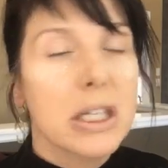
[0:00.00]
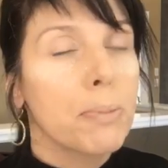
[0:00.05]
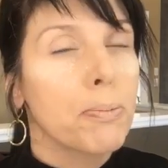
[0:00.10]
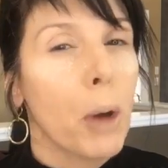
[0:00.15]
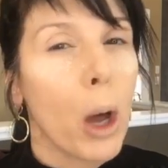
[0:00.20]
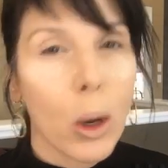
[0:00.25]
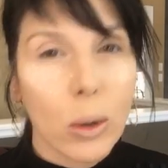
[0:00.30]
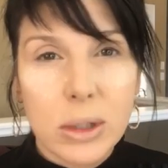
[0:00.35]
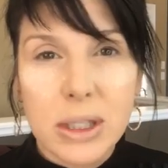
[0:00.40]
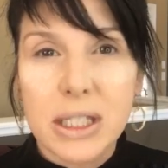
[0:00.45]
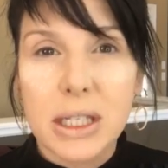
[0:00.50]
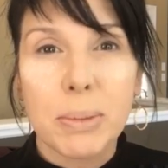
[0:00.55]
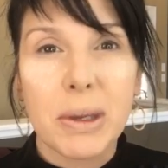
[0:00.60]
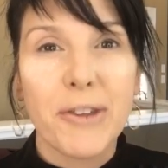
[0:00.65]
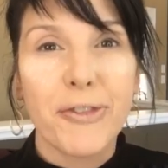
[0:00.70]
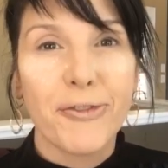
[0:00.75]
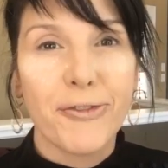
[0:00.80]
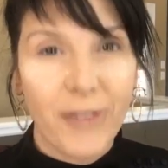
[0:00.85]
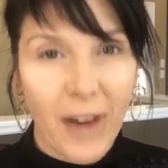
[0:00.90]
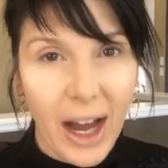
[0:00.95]
is supposed to
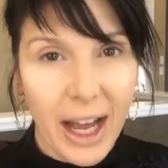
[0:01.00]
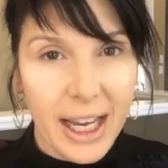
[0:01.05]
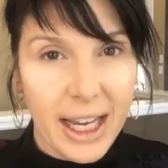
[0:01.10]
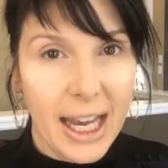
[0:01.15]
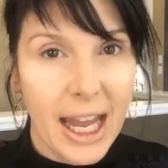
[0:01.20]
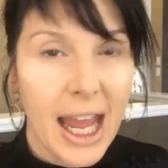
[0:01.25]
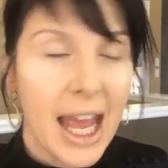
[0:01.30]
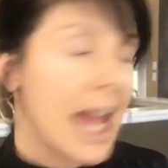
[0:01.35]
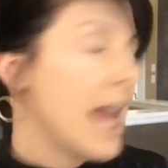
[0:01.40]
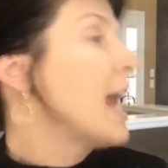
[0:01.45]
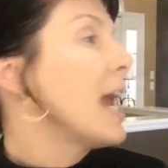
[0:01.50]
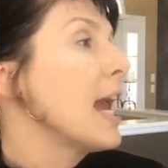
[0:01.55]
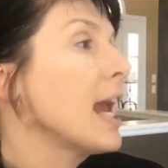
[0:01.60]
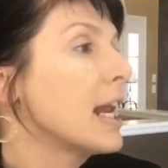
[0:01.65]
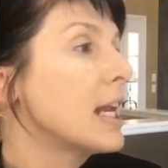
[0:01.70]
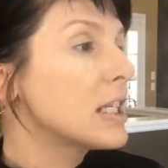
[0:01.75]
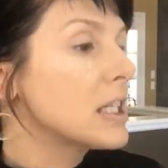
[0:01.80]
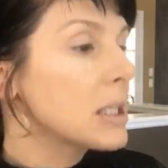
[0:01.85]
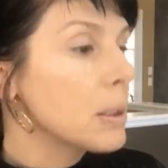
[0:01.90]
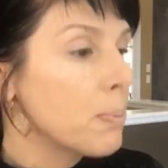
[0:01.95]
be fun.
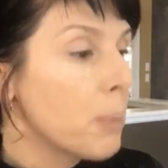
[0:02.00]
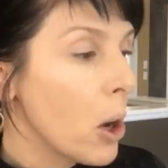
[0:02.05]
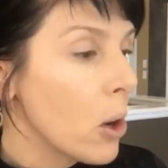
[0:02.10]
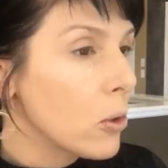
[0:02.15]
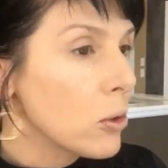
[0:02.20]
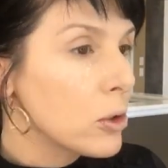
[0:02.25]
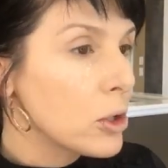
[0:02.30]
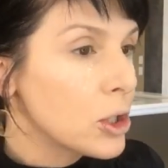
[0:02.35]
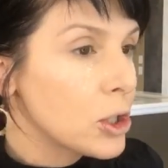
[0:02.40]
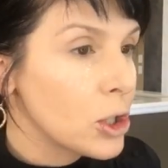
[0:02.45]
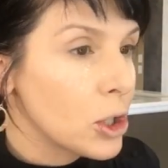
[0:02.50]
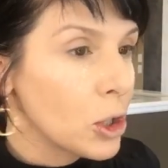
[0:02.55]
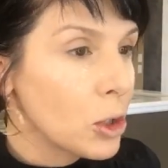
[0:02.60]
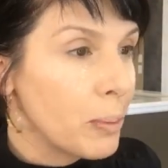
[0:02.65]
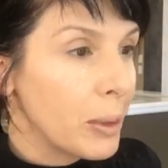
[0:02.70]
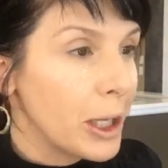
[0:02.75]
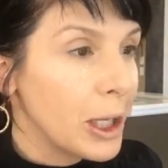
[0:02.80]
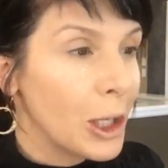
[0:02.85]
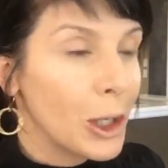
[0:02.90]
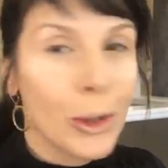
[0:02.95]
It is supposed to
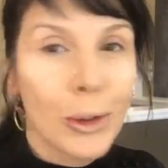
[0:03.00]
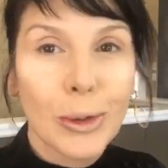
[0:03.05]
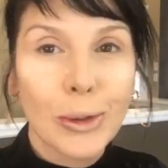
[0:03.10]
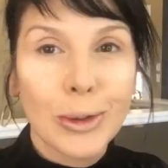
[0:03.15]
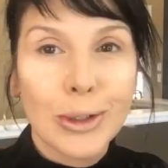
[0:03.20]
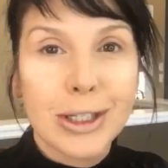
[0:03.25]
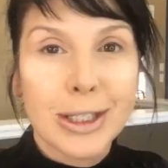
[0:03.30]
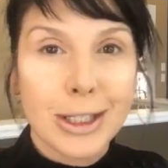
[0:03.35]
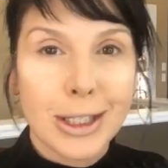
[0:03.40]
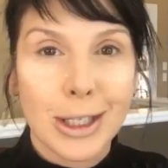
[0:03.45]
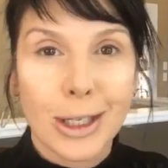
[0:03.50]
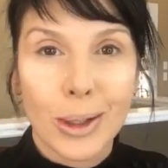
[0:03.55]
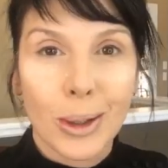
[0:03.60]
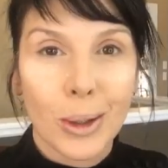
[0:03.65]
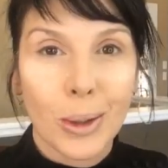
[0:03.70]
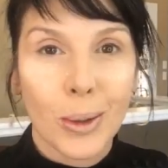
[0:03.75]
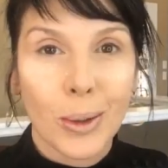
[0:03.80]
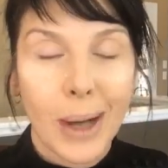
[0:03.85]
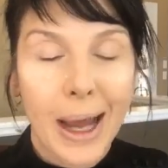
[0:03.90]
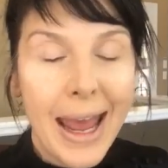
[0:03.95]
be used
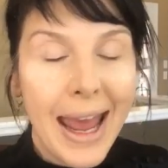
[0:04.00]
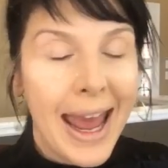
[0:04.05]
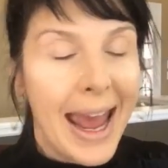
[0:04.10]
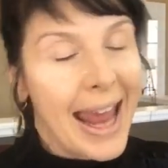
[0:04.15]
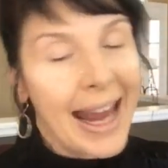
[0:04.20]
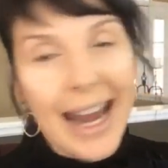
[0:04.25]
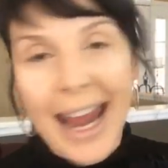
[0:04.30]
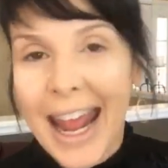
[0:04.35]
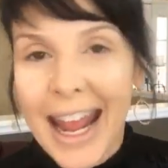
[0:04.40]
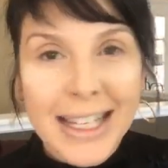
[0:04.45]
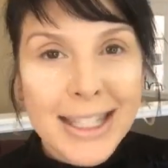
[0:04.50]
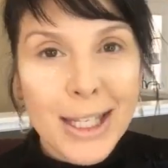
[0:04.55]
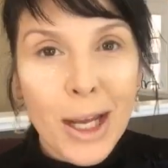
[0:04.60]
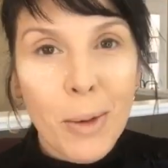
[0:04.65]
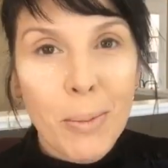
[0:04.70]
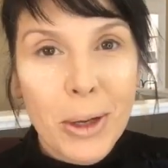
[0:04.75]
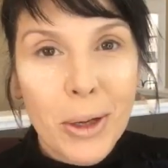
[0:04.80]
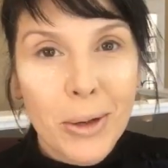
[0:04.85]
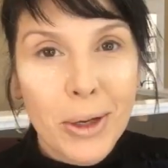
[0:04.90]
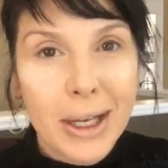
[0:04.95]
to enhance
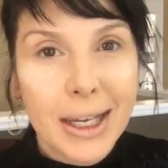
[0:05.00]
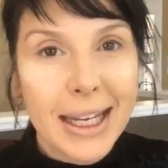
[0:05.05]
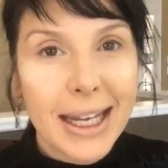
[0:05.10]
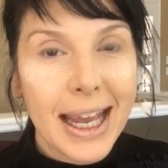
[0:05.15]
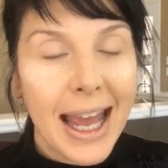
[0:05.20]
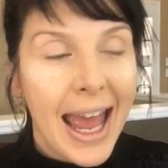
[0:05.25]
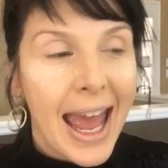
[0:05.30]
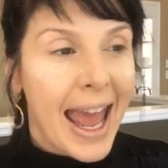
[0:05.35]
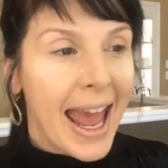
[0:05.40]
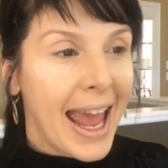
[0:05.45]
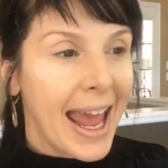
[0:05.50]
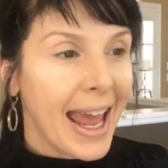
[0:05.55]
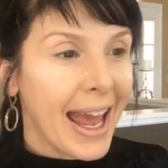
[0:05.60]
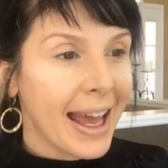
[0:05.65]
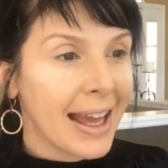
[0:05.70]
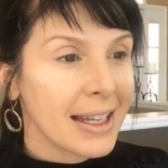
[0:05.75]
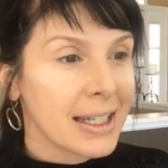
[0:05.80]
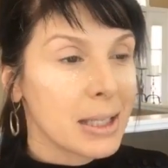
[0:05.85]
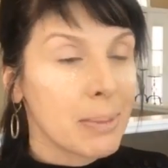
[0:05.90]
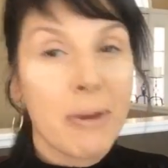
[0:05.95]
our beauty
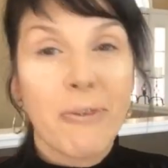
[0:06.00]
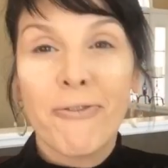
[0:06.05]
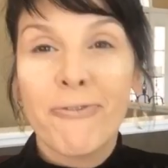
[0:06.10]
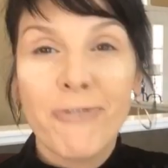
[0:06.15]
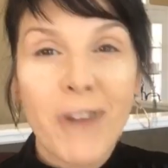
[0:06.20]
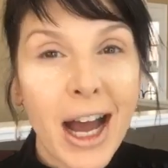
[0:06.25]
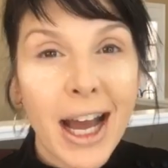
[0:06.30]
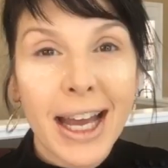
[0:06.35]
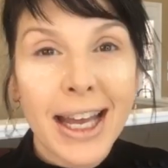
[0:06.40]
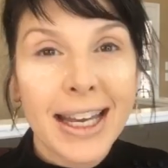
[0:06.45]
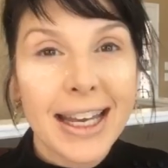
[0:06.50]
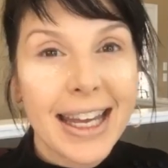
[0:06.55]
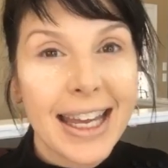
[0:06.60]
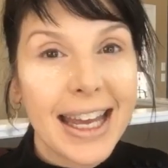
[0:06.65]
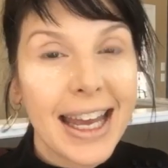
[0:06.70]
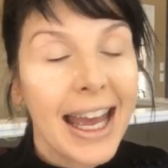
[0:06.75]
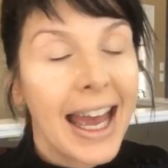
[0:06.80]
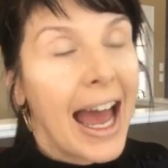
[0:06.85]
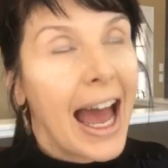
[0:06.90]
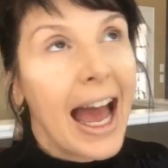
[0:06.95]
and to be fun.
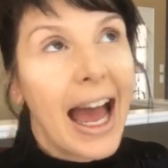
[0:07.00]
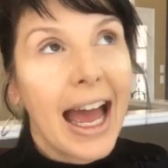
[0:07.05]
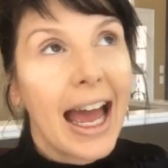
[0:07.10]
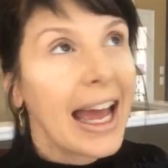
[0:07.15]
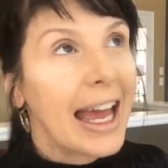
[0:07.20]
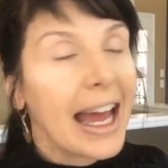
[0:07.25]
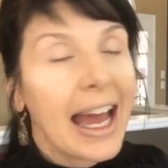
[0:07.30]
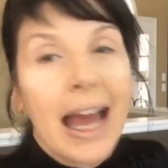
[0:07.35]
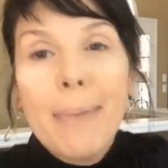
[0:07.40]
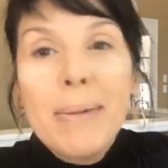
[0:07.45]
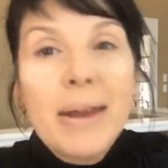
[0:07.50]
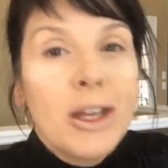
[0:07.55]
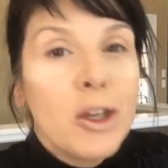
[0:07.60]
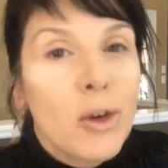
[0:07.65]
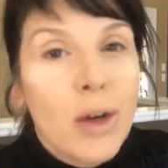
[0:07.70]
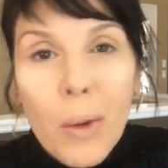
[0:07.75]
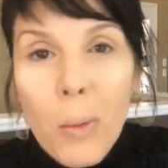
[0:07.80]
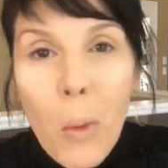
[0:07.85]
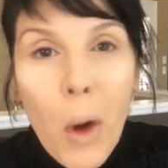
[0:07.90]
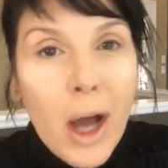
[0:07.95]
I mean,
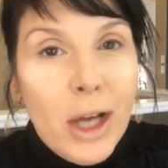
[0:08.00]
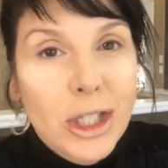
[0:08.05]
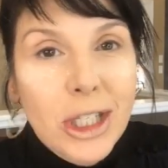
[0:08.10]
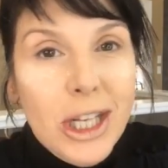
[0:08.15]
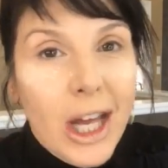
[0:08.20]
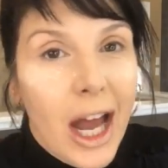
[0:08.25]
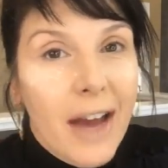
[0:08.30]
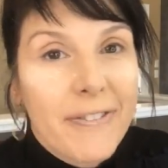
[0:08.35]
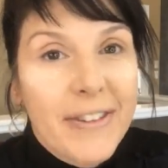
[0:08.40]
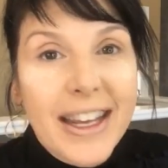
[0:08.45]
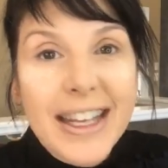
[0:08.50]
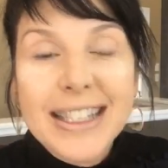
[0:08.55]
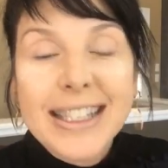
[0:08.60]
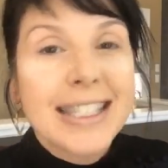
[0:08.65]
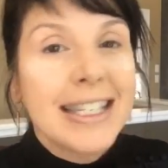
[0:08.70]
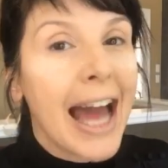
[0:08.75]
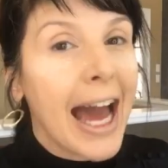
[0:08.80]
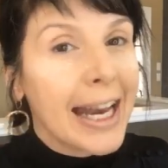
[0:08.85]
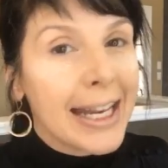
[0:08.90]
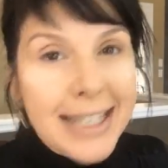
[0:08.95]
you can wash it off.
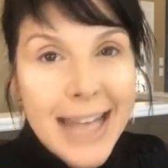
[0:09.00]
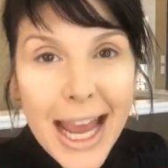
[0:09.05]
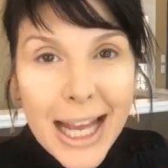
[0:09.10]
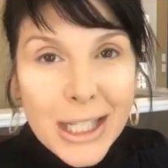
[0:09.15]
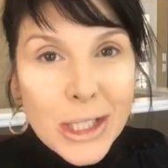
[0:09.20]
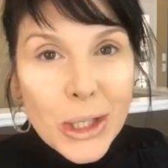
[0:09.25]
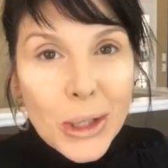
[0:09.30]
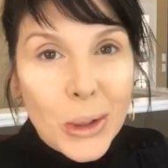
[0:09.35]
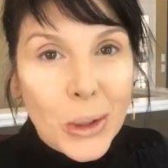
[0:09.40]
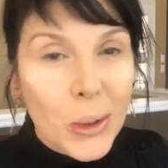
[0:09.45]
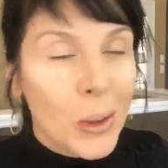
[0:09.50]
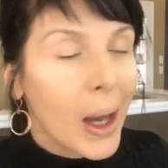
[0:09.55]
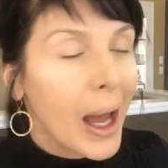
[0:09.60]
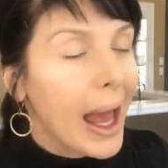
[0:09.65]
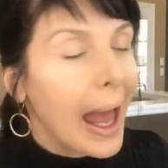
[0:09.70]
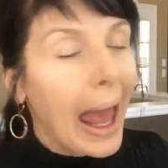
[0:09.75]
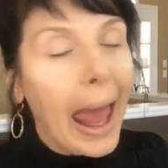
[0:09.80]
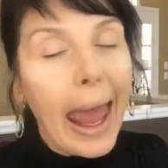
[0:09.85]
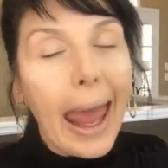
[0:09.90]
It's not a tattoo.